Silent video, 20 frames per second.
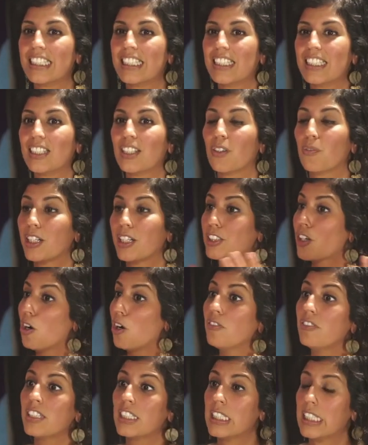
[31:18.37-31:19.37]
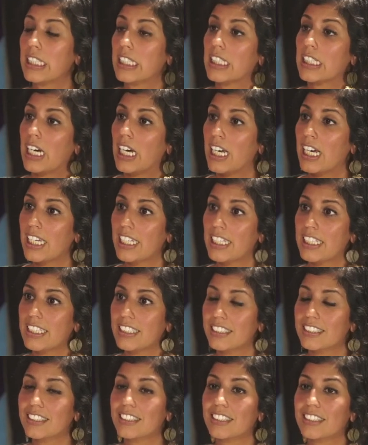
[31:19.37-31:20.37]
when COVID hit, I
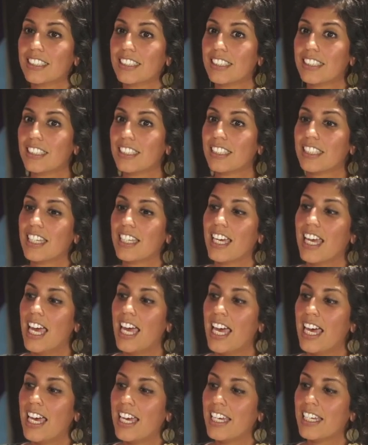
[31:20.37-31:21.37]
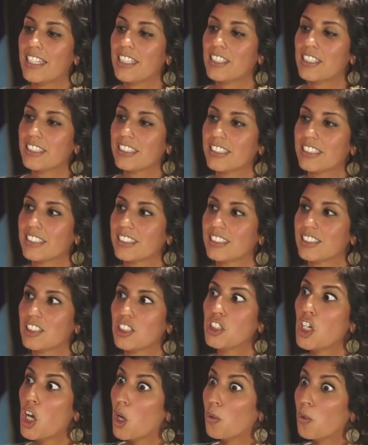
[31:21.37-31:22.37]
had
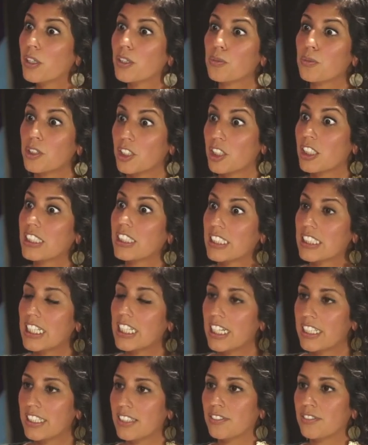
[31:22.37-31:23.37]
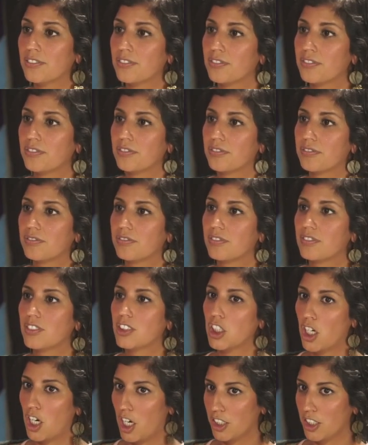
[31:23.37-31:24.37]
no one really to kind of
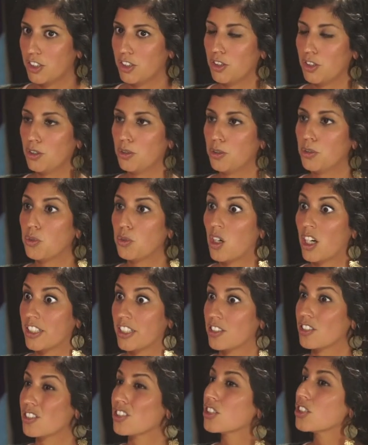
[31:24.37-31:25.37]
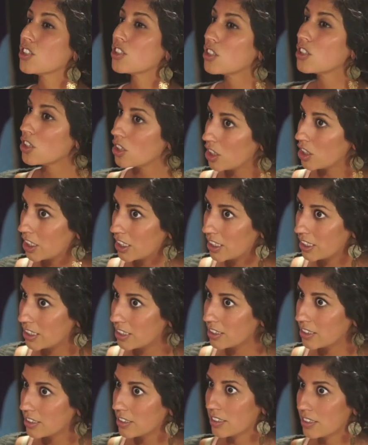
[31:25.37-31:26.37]
talk to who understood
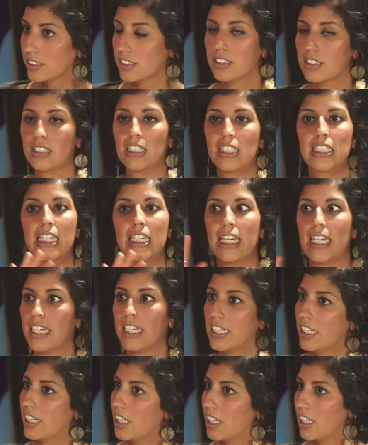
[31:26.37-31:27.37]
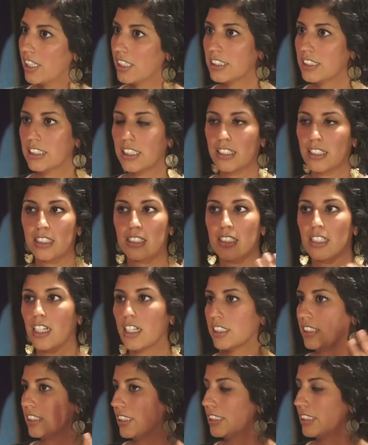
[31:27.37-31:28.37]
the chaos and the
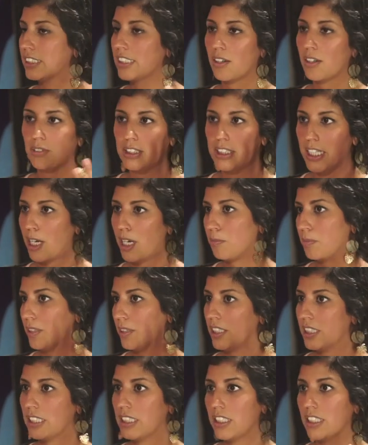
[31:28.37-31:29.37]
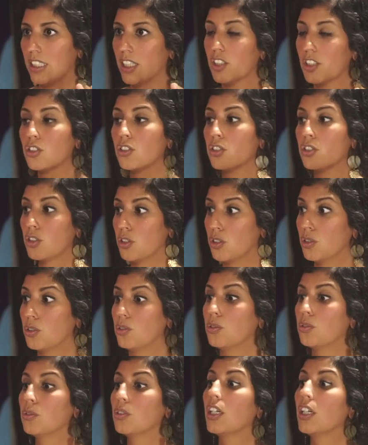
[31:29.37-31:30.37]
nonsense that was happening
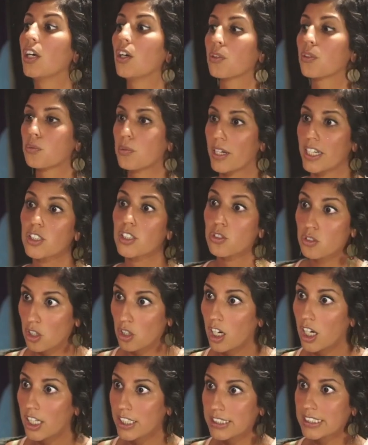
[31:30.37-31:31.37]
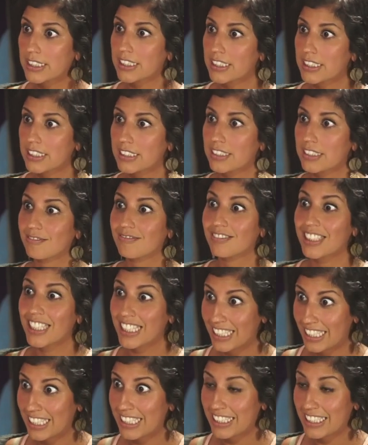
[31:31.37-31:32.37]
to restaurants
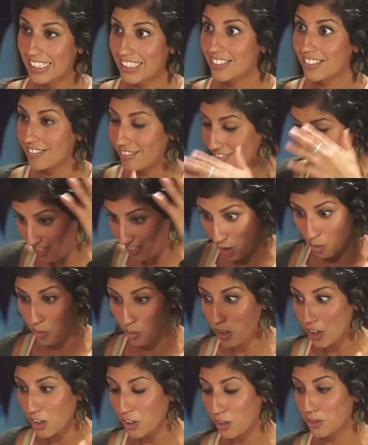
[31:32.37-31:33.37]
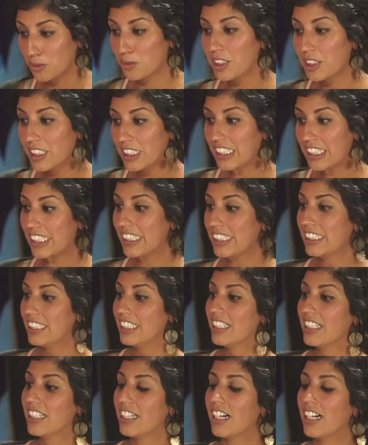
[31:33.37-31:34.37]
in the world, really.
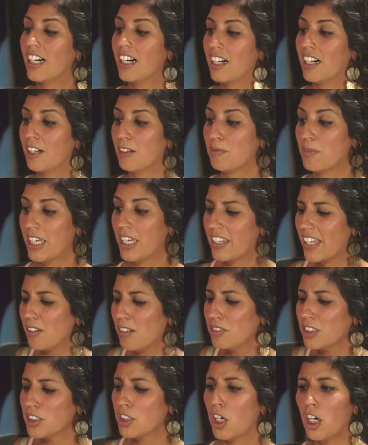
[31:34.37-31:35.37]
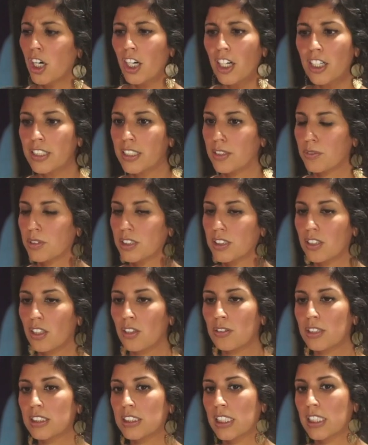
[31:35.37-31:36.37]
And that was hard. It was
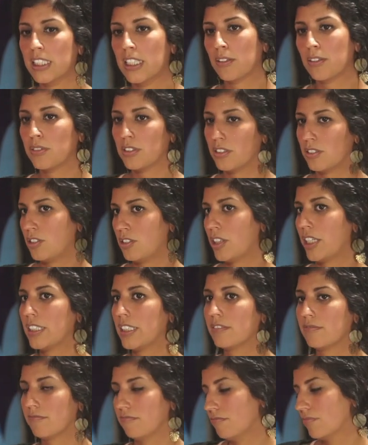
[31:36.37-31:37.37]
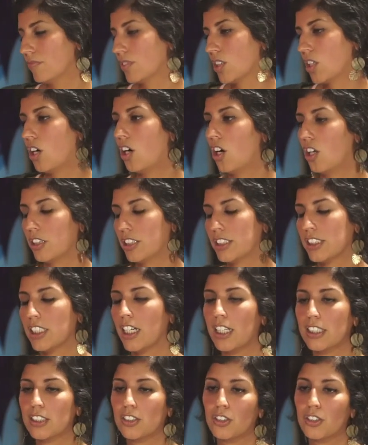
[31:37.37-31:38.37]
always like I would try to call and
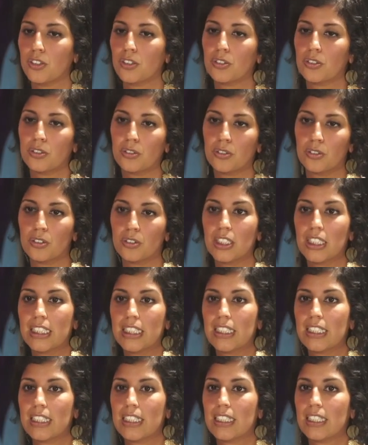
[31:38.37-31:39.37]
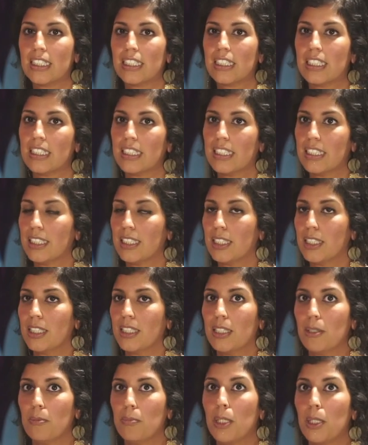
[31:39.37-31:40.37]
talk to
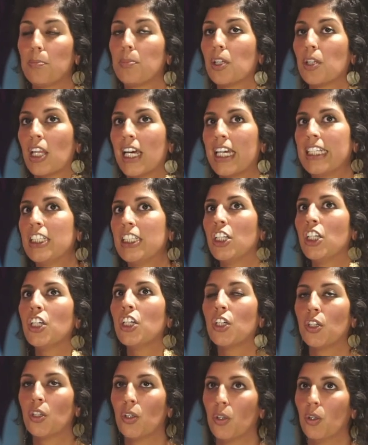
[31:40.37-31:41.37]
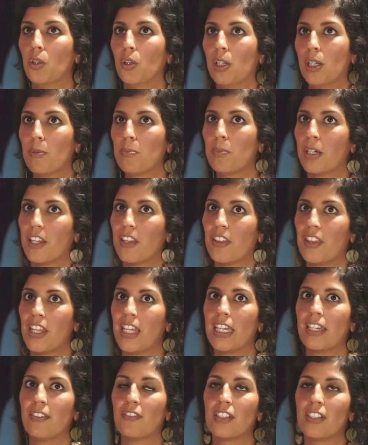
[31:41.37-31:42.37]
people I knew, but
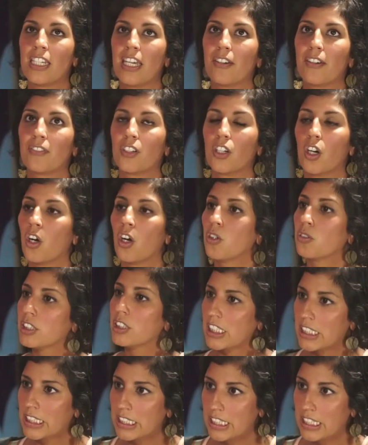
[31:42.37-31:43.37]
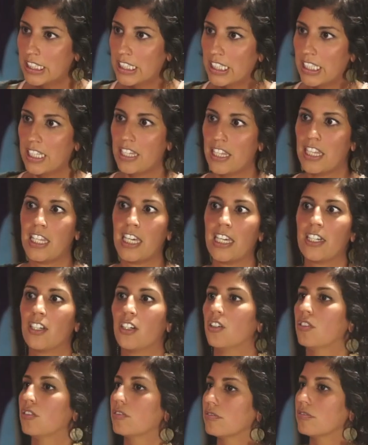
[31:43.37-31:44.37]
they've never owned anything. They
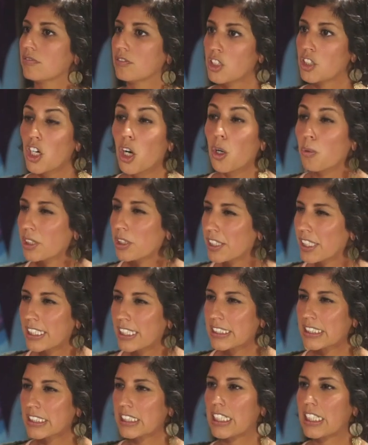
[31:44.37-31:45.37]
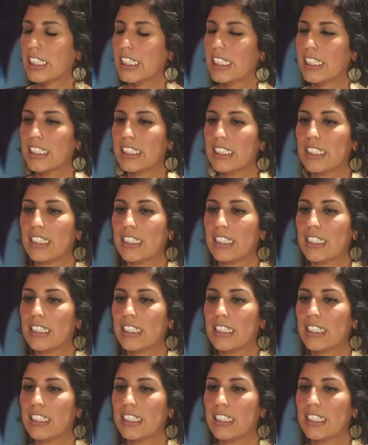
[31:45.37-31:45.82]
don't know what that's like.